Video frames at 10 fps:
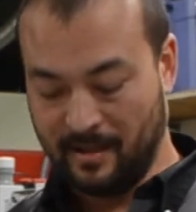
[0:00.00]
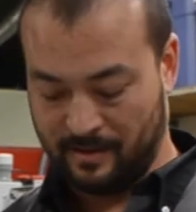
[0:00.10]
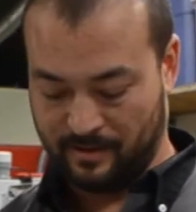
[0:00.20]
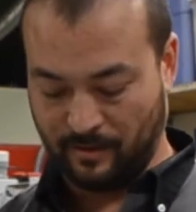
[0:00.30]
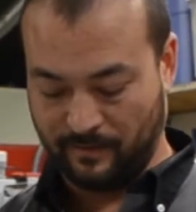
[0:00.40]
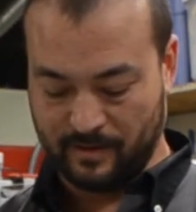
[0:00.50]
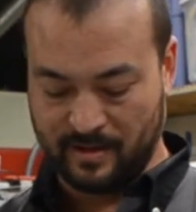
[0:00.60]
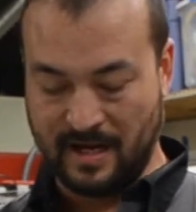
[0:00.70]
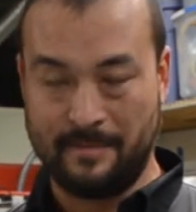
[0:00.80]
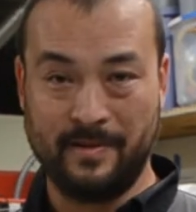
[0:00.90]
So if your
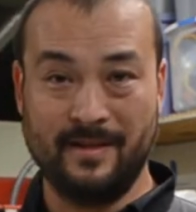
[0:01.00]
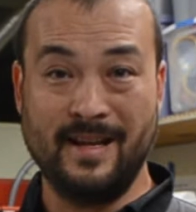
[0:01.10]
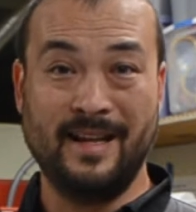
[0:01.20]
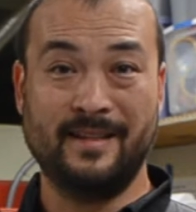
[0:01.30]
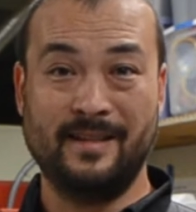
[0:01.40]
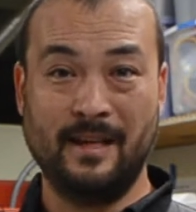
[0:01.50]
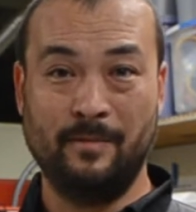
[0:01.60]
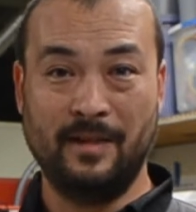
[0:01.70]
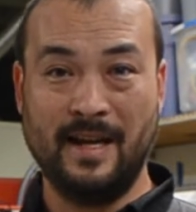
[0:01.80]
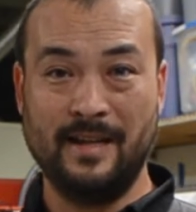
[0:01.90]
top is not
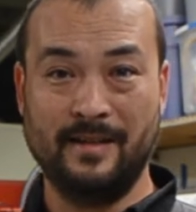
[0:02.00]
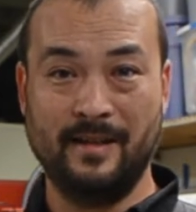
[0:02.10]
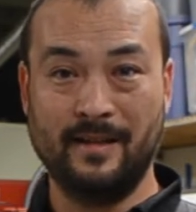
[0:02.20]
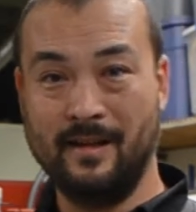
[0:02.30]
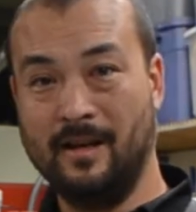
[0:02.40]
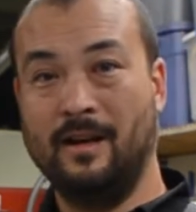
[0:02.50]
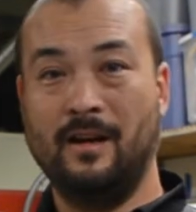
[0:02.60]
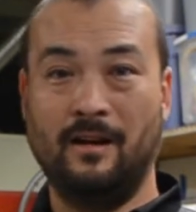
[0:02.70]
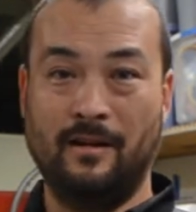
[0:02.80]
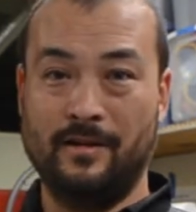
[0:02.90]
stabilizing,
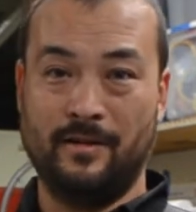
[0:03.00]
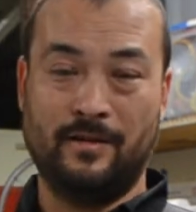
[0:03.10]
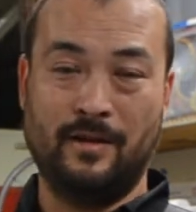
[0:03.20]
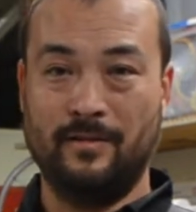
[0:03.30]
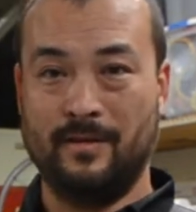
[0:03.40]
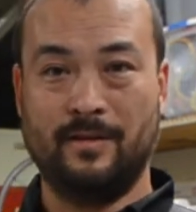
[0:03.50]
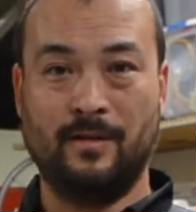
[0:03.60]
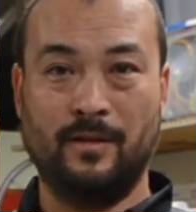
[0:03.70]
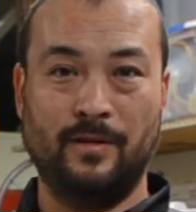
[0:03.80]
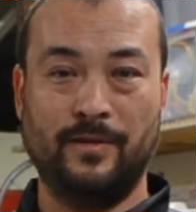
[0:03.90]
or it just goes in
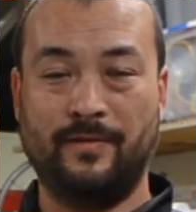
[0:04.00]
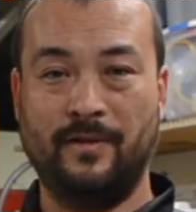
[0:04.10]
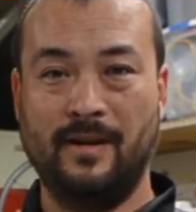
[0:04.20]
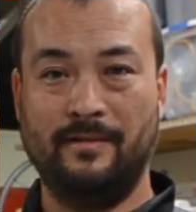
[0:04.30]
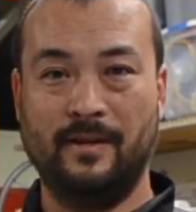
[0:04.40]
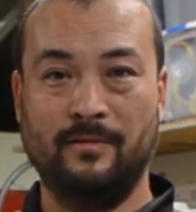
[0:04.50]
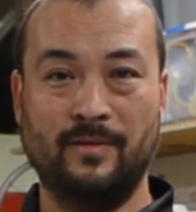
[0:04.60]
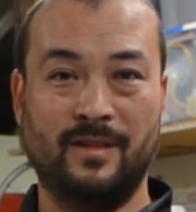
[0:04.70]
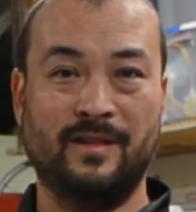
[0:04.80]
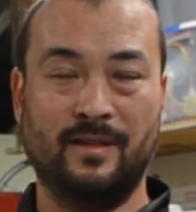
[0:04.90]
circles forever,
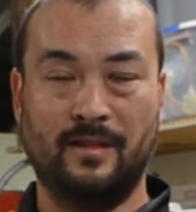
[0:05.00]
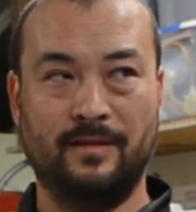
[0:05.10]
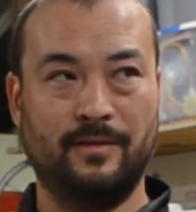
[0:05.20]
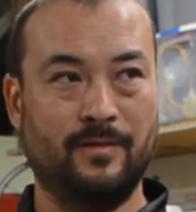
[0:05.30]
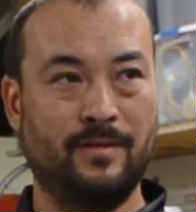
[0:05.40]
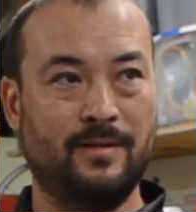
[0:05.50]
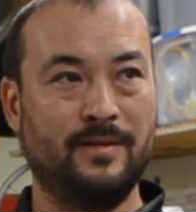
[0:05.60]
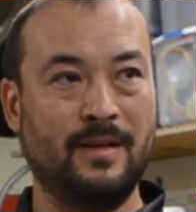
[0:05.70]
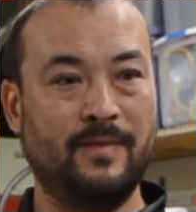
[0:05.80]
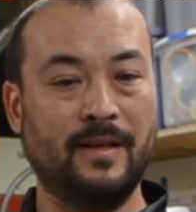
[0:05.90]
which I guess is sort of the
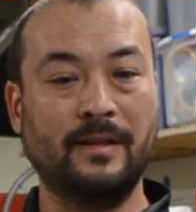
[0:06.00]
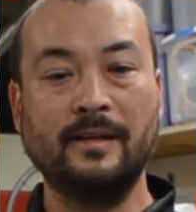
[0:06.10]
same thing,